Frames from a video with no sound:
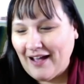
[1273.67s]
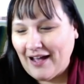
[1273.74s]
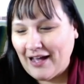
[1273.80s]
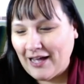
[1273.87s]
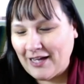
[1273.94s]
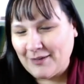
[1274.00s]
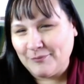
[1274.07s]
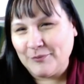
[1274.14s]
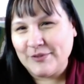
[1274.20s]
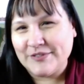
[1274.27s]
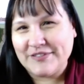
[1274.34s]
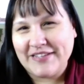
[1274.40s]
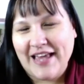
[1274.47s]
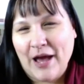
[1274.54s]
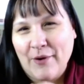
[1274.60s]
We'll
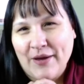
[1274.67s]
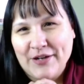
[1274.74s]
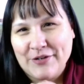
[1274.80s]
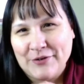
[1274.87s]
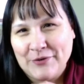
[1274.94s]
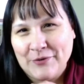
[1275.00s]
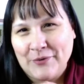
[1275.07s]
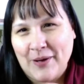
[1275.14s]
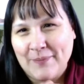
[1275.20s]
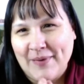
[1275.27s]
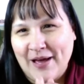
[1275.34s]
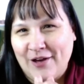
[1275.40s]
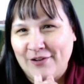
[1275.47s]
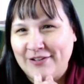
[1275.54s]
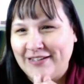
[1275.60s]
see how I do
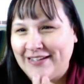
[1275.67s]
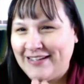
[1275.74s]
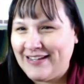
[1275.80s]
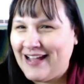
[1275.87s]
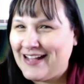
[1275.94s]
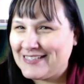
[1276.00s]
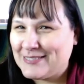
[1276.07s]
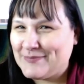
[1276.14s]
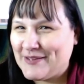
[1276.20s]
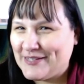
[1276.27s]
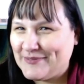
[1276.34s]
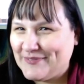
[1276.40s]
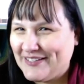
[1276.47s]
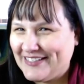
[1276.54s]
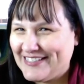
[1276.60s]
about not
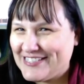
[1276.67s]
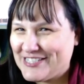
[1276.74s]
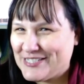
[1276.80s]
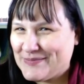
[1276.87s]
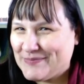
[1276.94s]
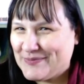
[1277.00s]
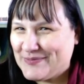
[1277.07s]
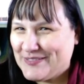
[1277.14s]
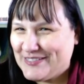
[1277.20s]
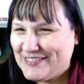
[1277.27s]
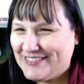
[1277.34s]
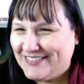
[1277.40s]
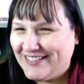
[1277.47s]
spending money at Sheep and Wool.